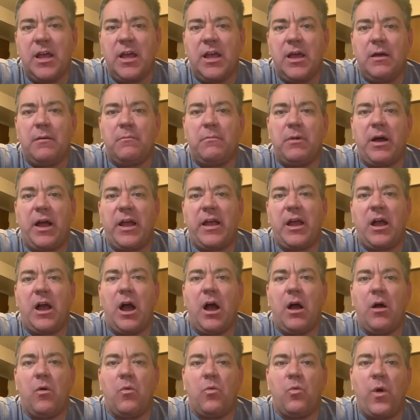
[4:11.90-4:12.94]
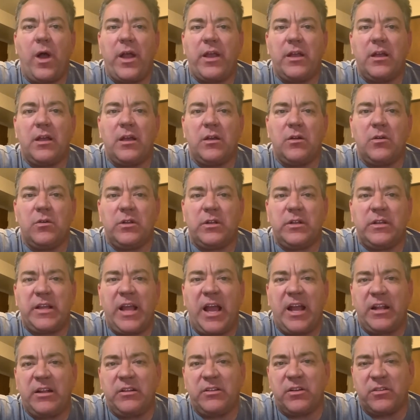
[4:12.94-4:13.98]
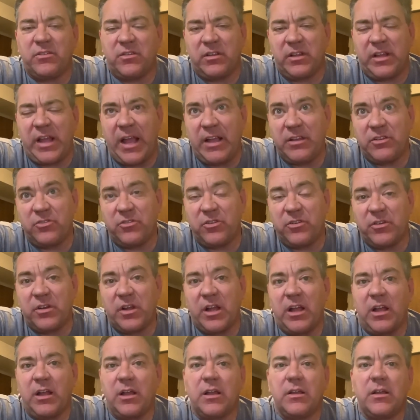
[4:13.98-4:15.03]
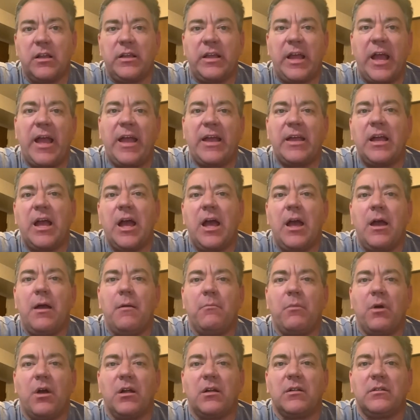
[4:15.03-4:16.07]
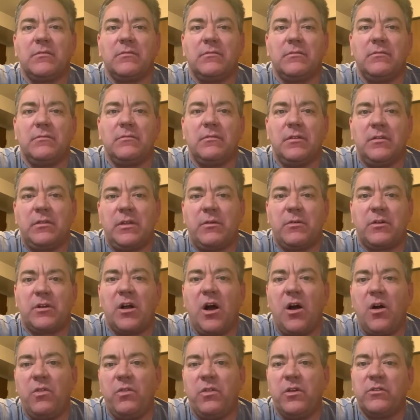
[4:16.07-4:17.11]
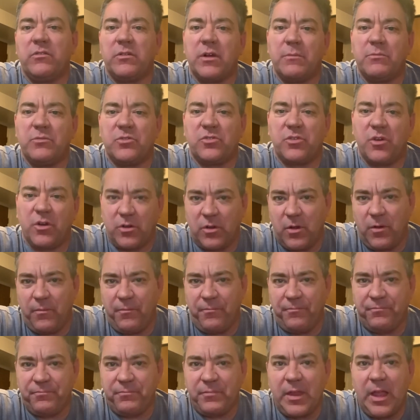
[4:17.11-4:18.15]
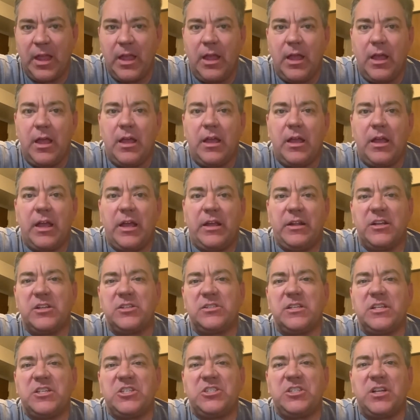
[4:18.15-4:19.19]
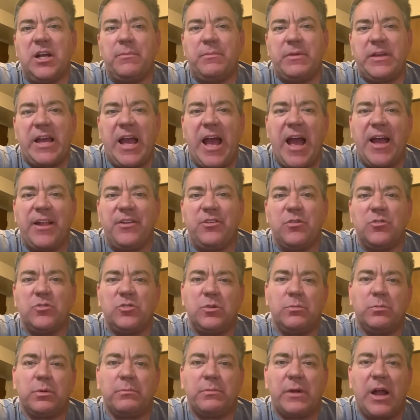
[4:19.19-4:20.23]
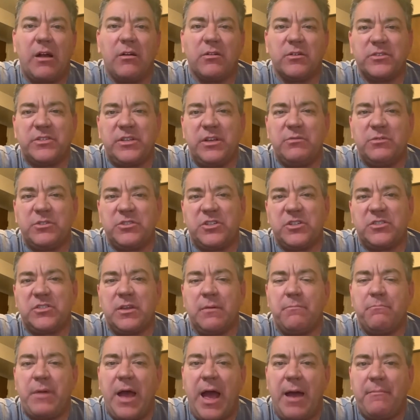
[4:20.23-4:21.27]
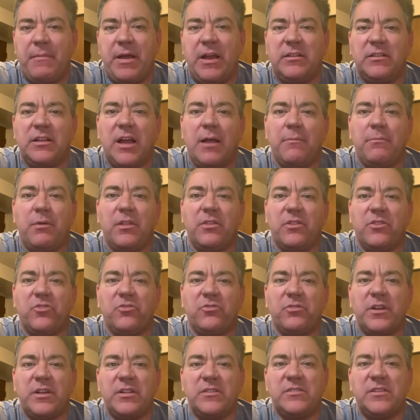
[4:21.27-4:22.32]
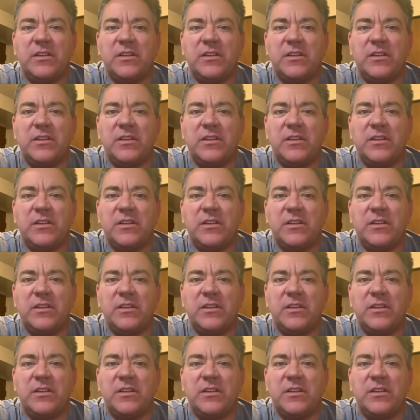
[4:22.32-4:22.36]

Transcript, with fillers: by a, a white hooded gangster, gangster gang part. They were called the Grim Circle. Initially, Shelby had no superpowers. He was just a Batman type on the streets.